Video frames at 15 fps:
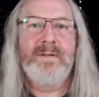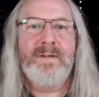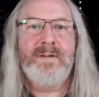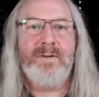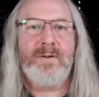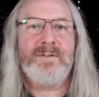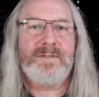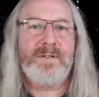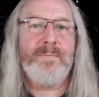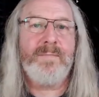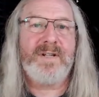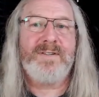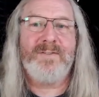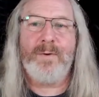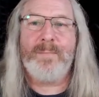not too
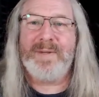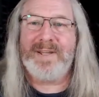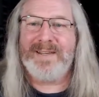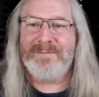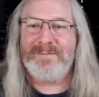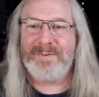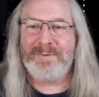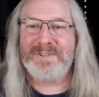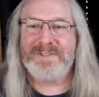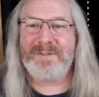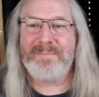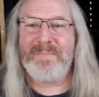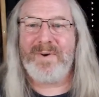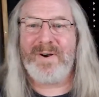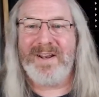much of a big influence
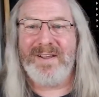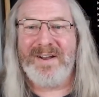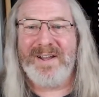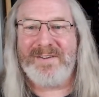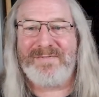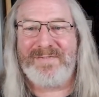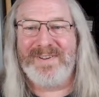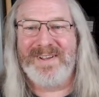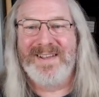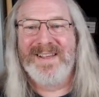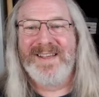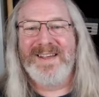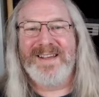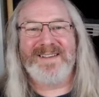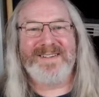on my life,
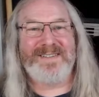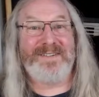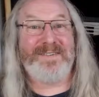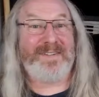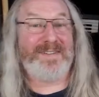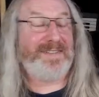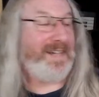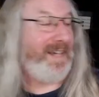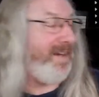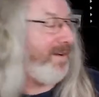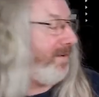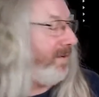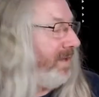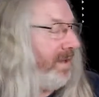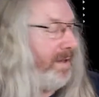as you can
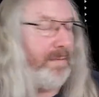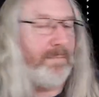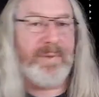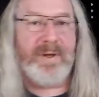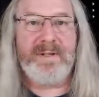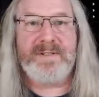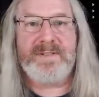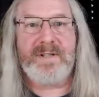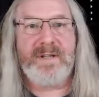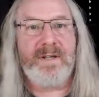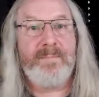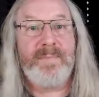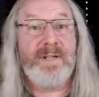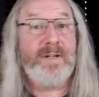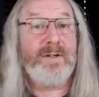tell. But
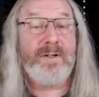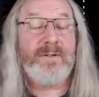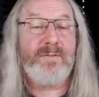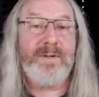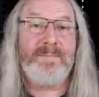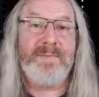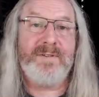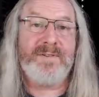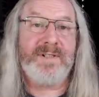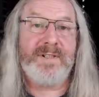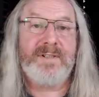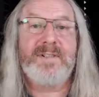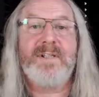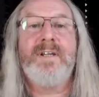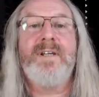he couldn't read
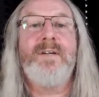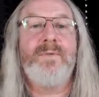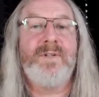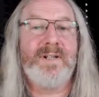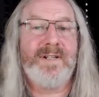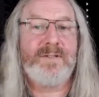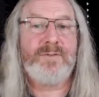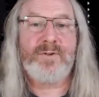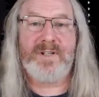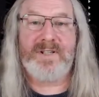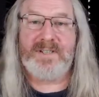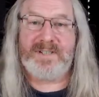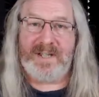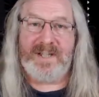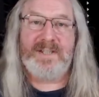music, so he would literally
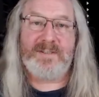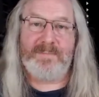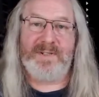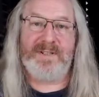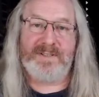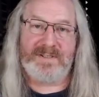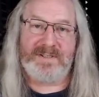say to me, as I